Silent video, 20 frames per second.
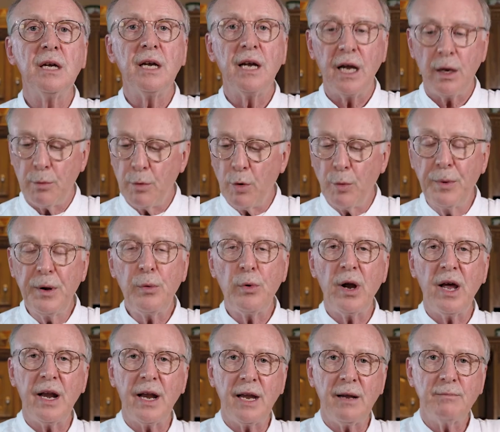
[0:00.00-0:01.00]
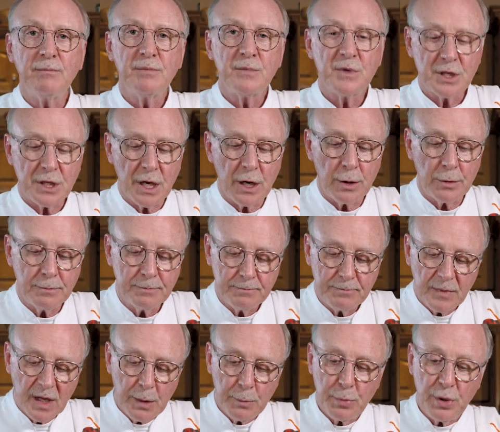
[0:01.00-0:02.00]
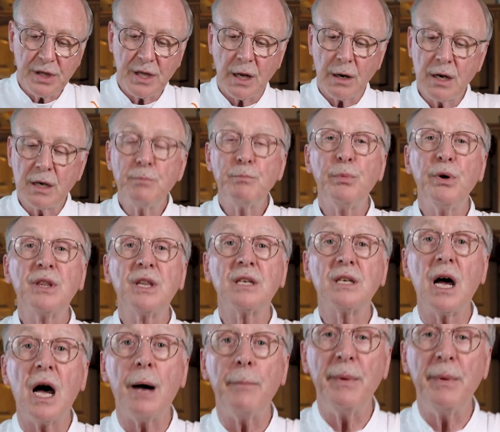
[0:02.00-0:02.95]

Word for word: and we'll be ready. So put the, put the top